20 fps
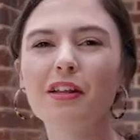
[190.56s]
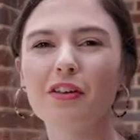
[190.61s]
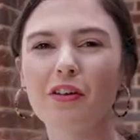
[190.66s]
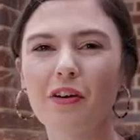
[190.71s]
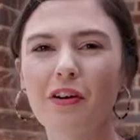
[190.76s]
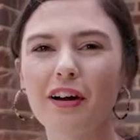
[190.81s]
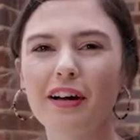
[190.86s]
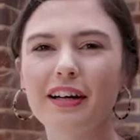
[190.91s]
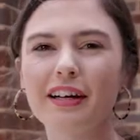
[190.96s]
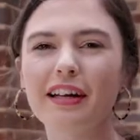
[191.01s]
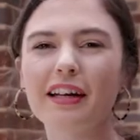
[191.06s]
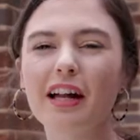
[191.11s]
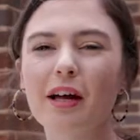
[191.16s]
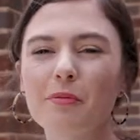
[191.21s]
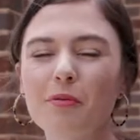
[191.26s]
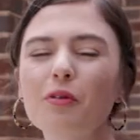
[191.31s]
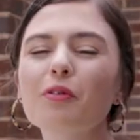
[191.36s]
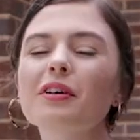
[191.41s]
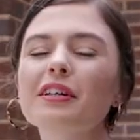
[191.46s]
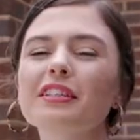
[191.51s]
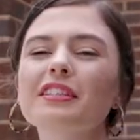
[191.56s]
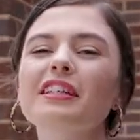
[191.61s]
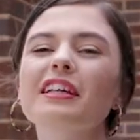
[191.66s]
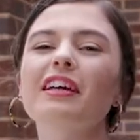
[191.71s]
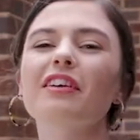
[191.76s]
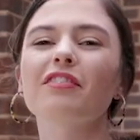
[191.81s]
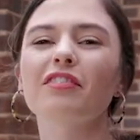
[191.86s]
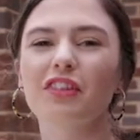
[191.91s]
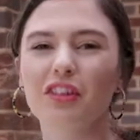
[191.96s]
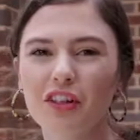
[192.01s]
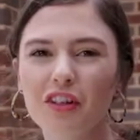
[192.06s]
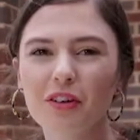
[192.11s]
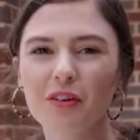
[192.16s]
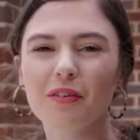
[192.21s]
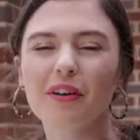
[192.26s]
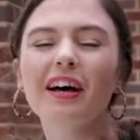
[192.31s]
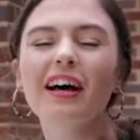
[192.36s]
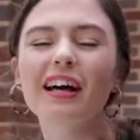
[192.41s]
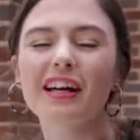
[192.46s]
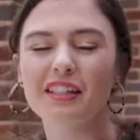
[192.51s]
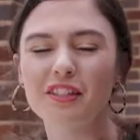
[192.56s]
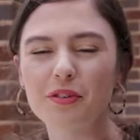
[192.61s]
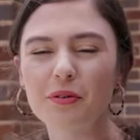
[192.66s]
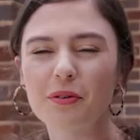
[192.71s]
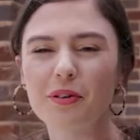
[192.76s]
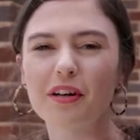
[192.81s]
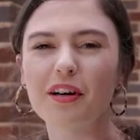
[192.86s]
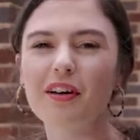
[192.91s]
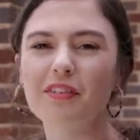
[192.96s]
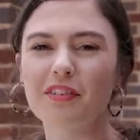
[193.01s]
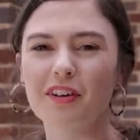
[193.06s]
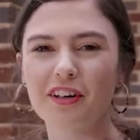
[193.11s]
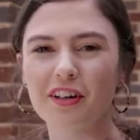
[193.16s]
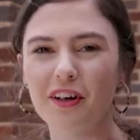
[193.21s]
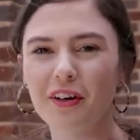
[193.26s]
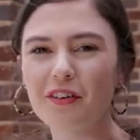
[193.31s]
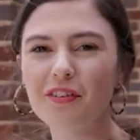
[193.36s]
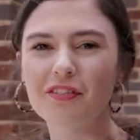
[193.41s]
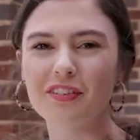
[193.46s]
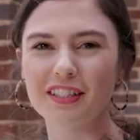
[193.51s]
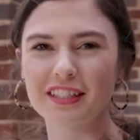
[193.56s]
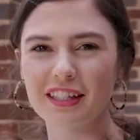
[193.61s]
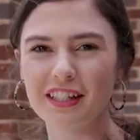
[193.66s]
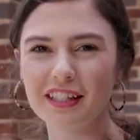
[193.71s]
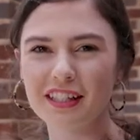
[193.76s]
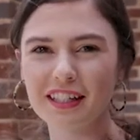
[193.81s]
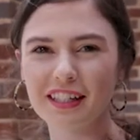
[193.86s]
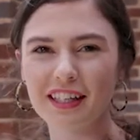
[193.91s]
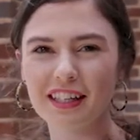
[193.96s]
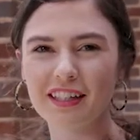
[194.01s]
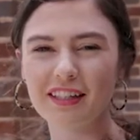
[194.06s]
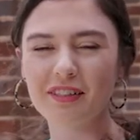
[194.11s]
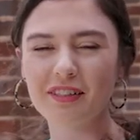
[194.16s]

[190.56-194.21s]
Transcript: Lauren, and I'm going to give you a tour of our new facility.